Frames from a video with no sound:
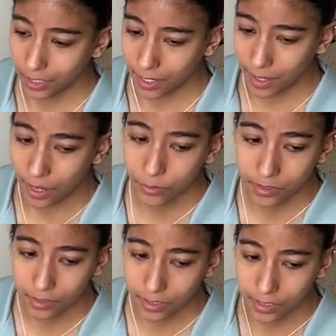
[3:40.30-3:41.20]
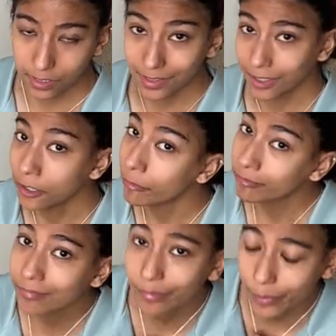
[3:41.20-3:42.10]
yet, I was thinking
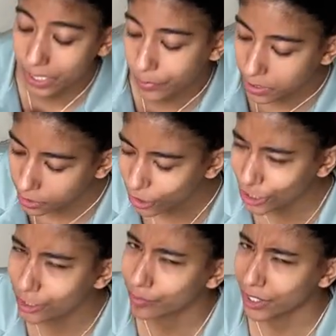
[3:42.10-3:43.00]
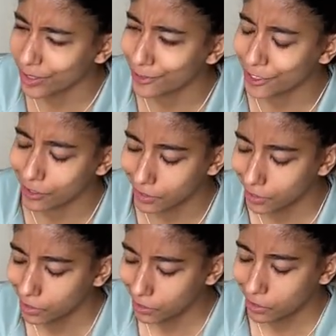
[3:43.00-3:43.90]
maybe, just maybe,
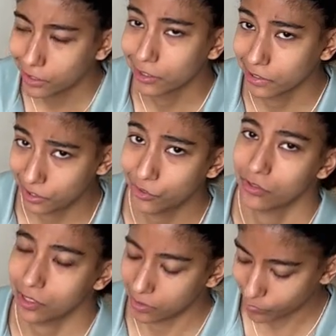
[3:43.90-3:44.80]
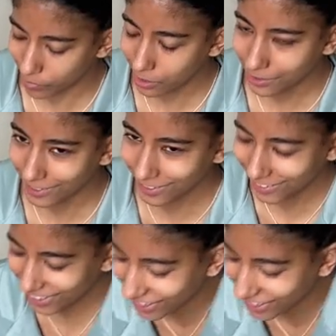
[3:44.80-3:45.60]
let's do the unboxing.